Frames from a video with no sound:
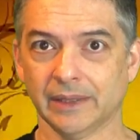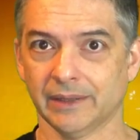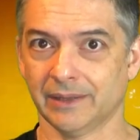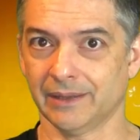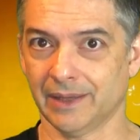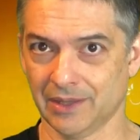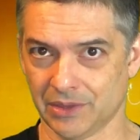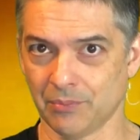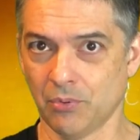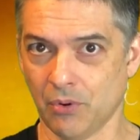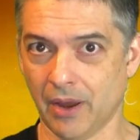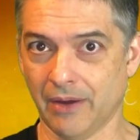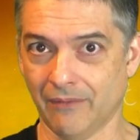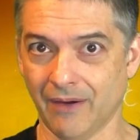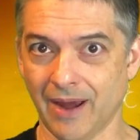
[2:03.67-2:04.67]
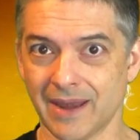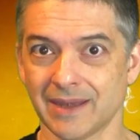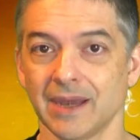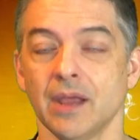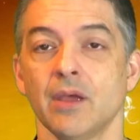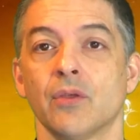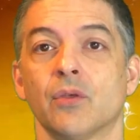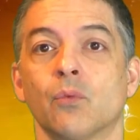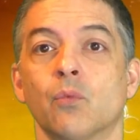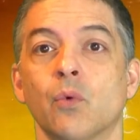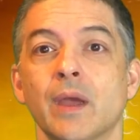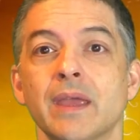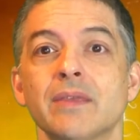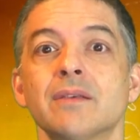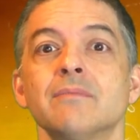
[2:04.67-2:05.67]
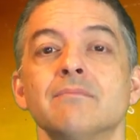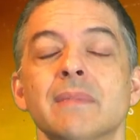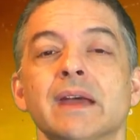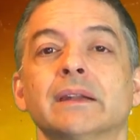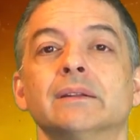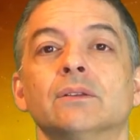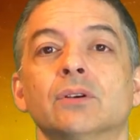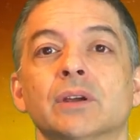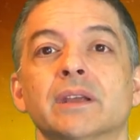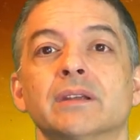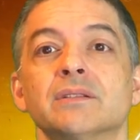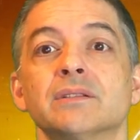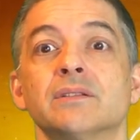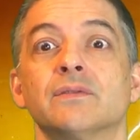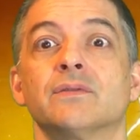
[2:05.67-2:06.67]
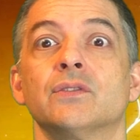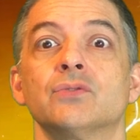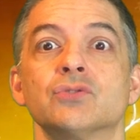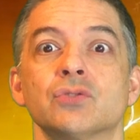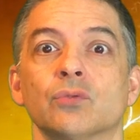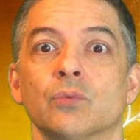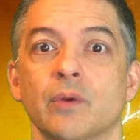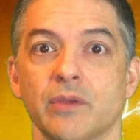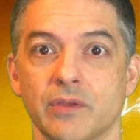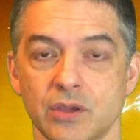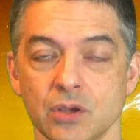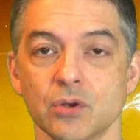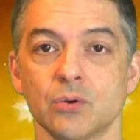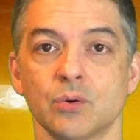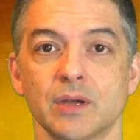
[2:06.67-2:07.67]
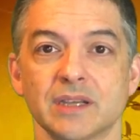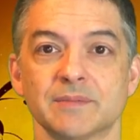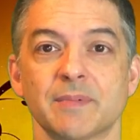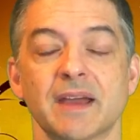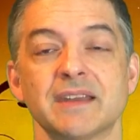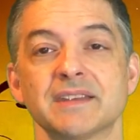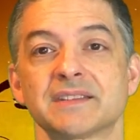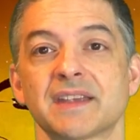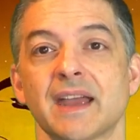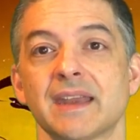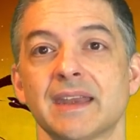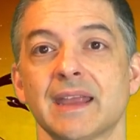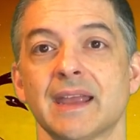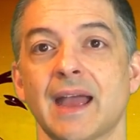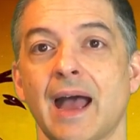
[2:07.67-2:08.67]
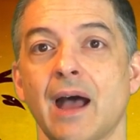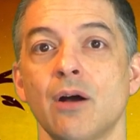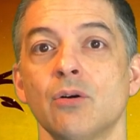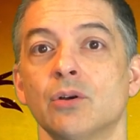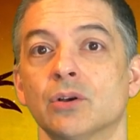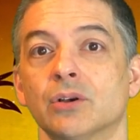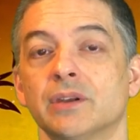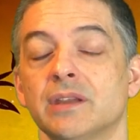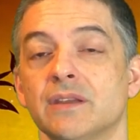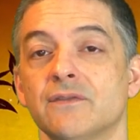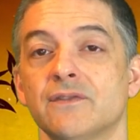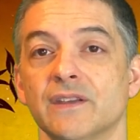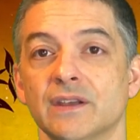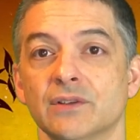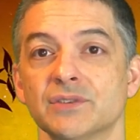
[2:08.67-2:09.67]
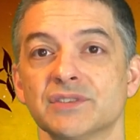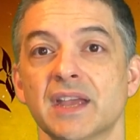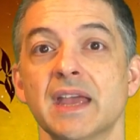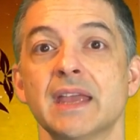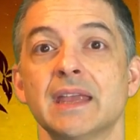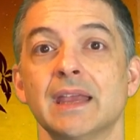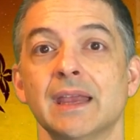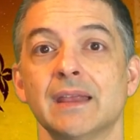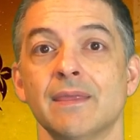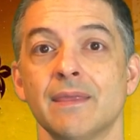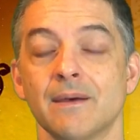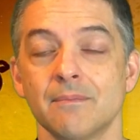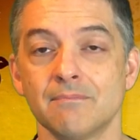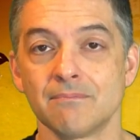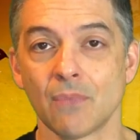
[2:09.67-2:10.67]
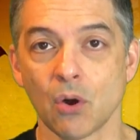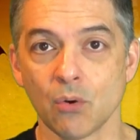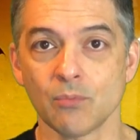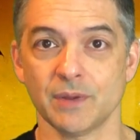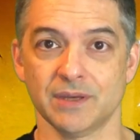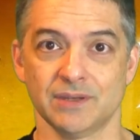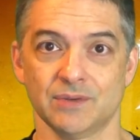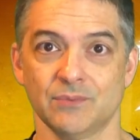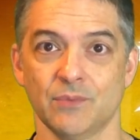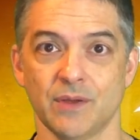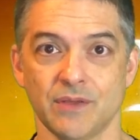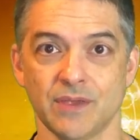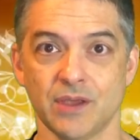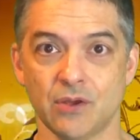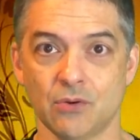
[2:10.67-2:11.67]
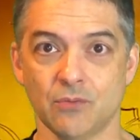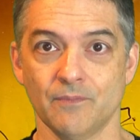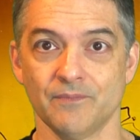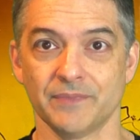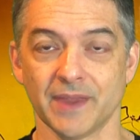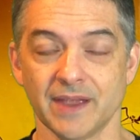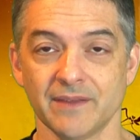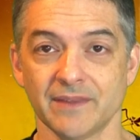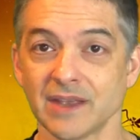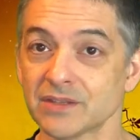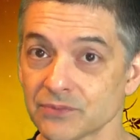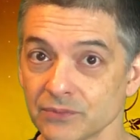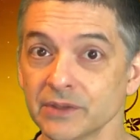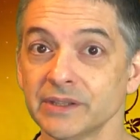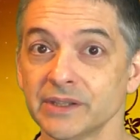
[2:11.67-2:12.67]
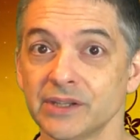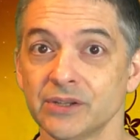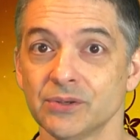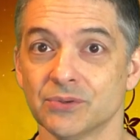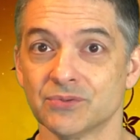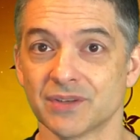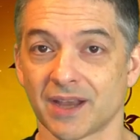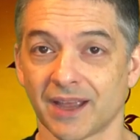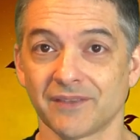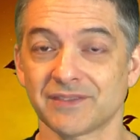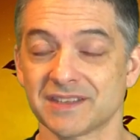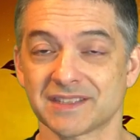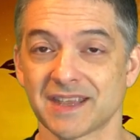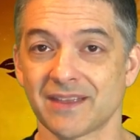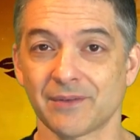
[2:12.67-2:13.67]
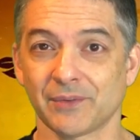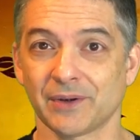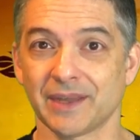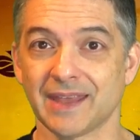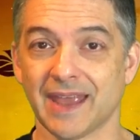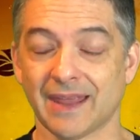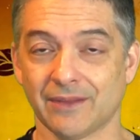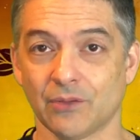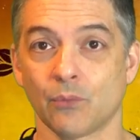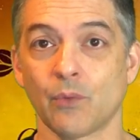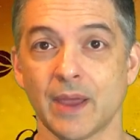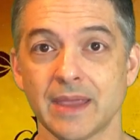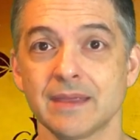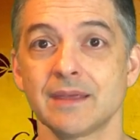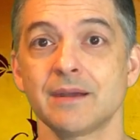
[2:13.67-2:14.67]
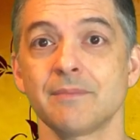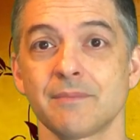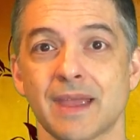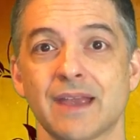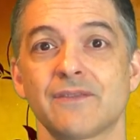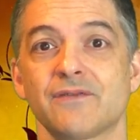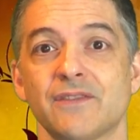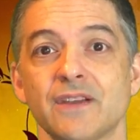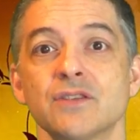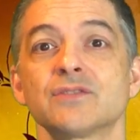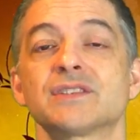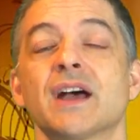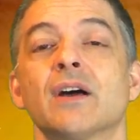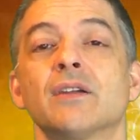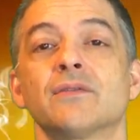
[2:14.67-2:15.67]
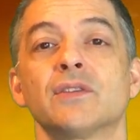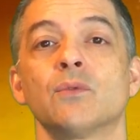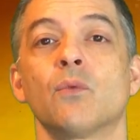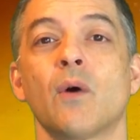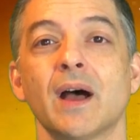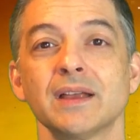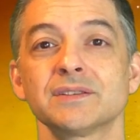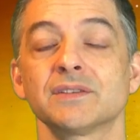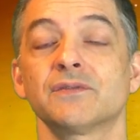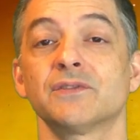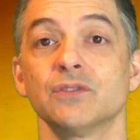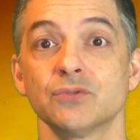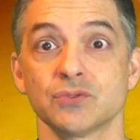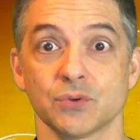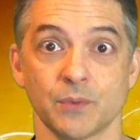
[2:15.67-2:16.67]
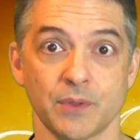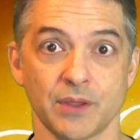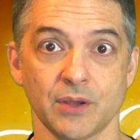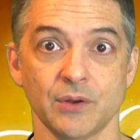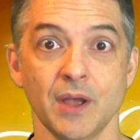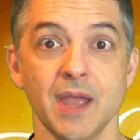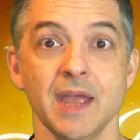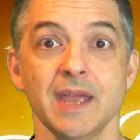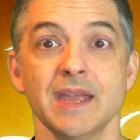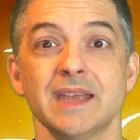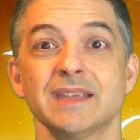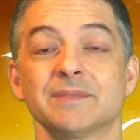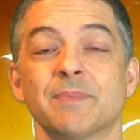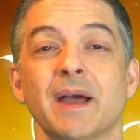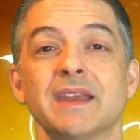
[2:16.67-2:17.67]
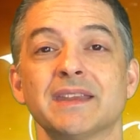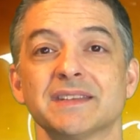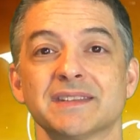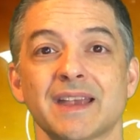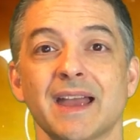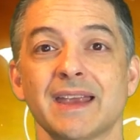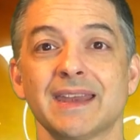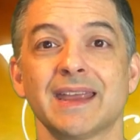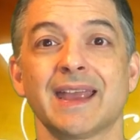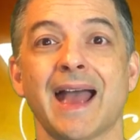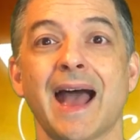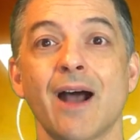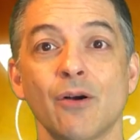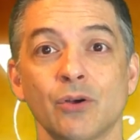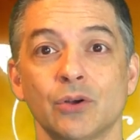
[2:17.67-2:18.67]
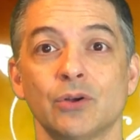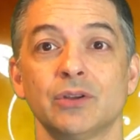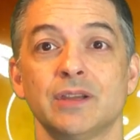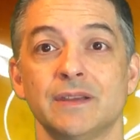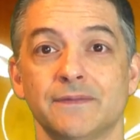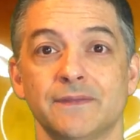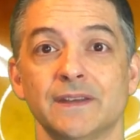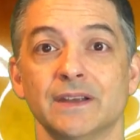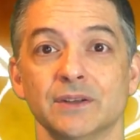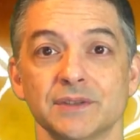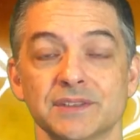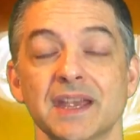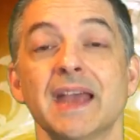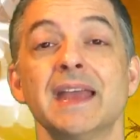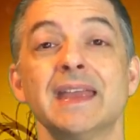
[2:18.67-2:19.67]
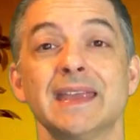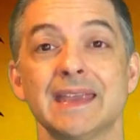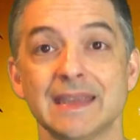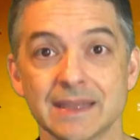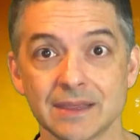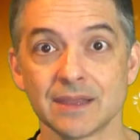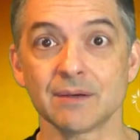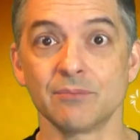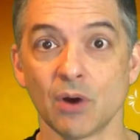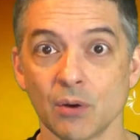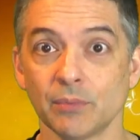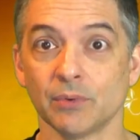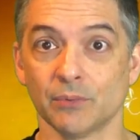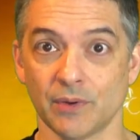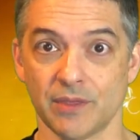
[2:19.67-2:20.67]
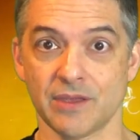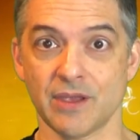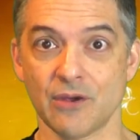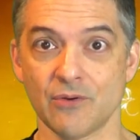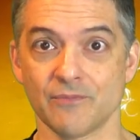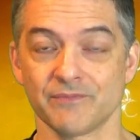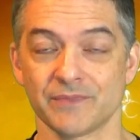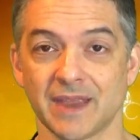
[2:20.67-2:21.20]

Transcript: You get the point, right? The way that men look into the future with you is by deciding how good he feels in the moment with you. That's really huge. I have to say that one again. The way that a man figures out if he wants a future with you is by deciding how good he feels in the moment with you.